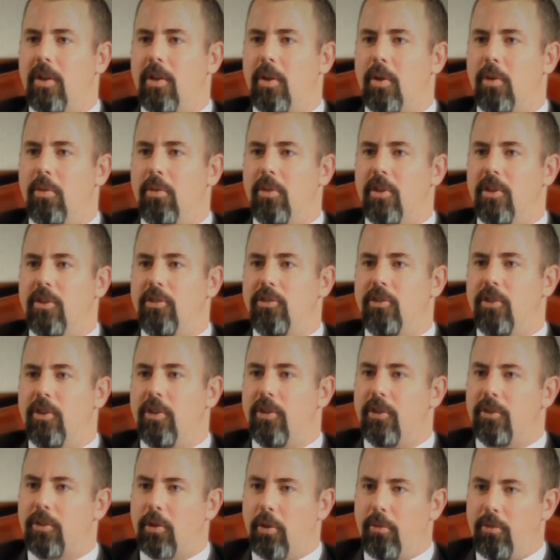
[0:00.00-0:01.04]
over these
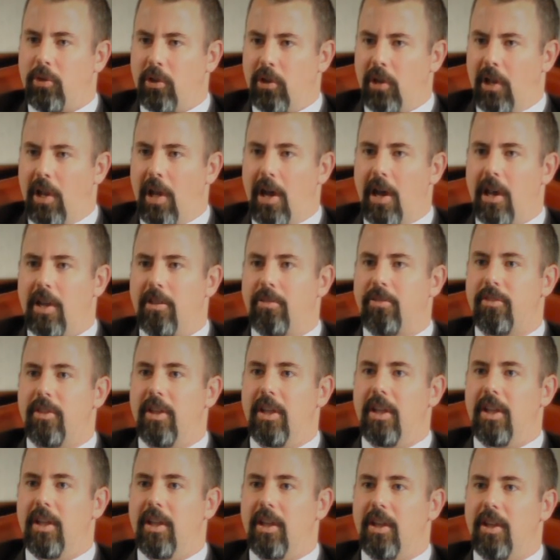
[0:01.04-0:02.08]
years, over your life.
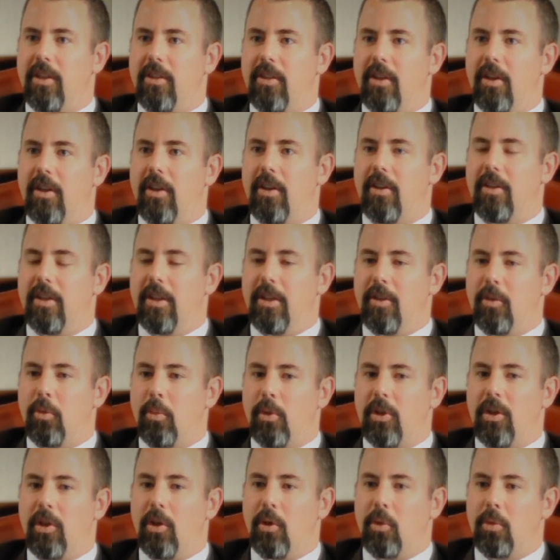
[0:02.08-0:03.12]
And
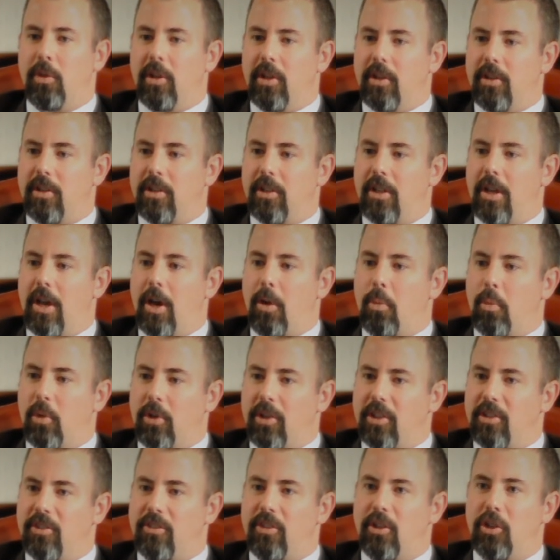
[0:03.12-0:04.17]
we know that God
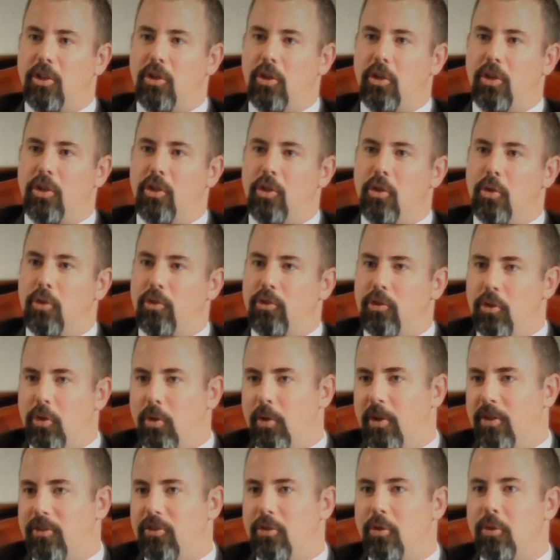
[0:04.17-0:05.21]
will continue to use
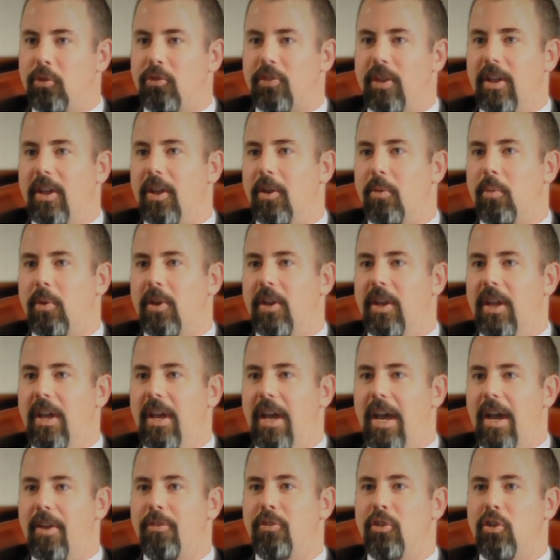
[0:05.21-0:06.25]
you, as you said, when
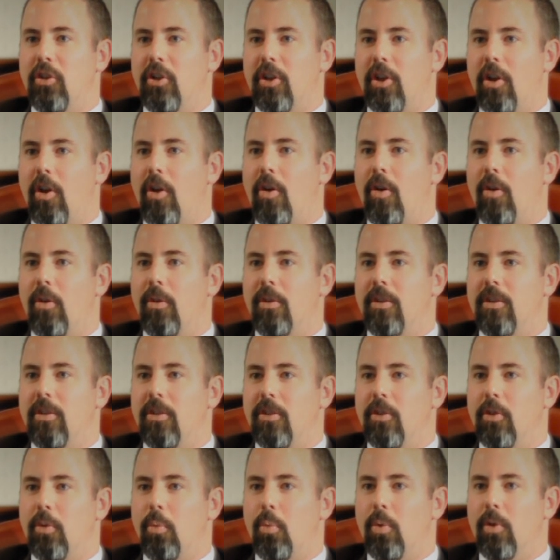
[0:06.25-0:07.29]
after you're gone,
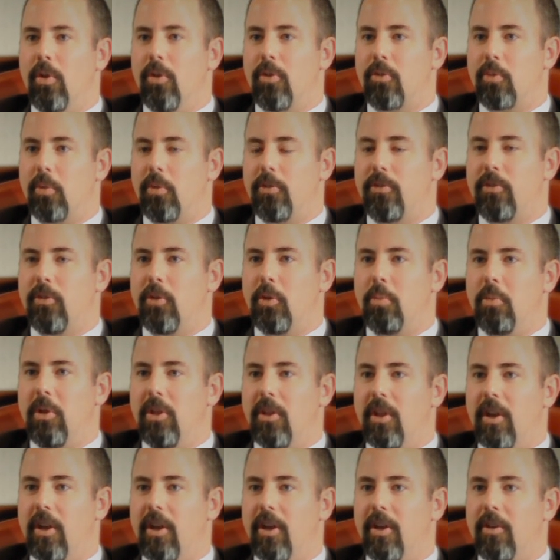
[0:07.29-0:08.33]
your words will still
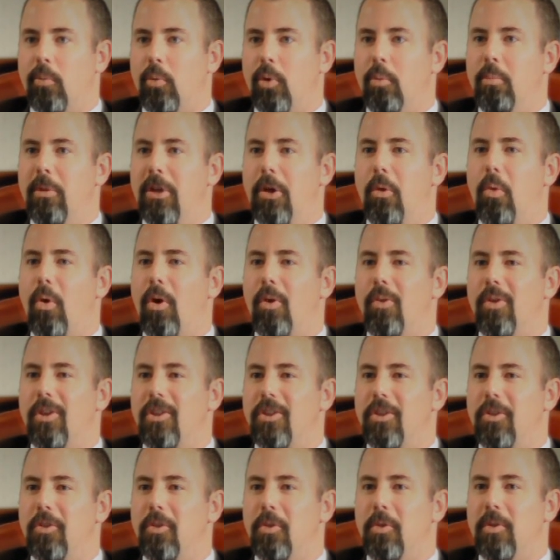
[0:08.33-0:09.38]
be there, and we'll be
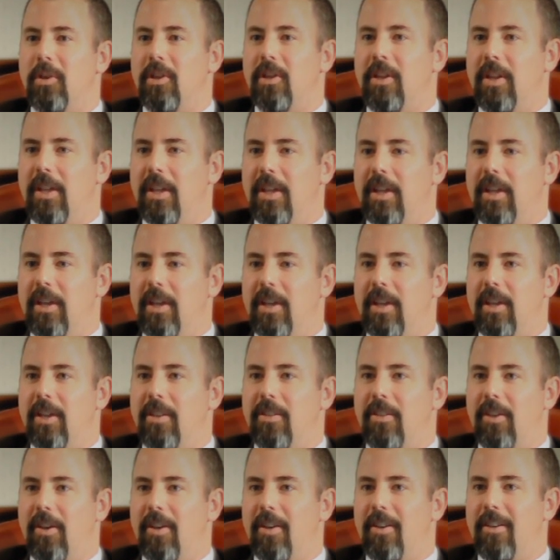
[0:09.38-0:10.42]
quoting you
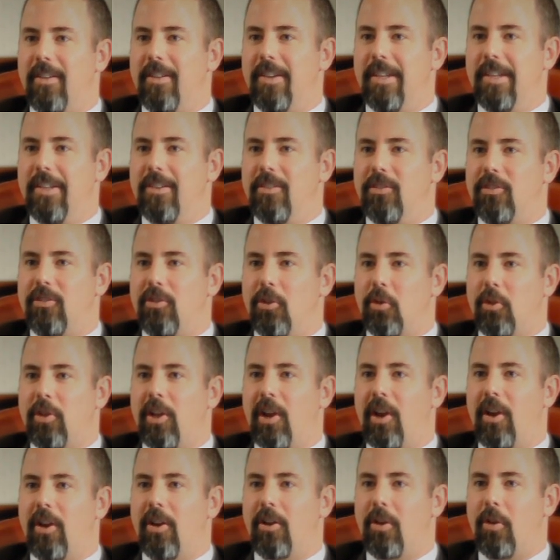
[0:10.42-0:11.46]
and still
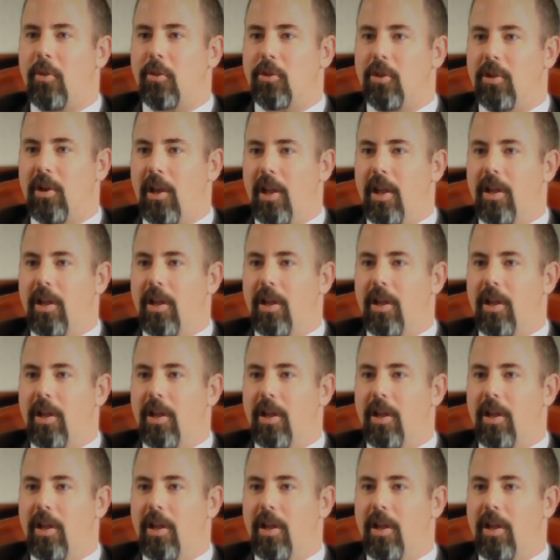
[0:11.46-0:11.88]
carrying on your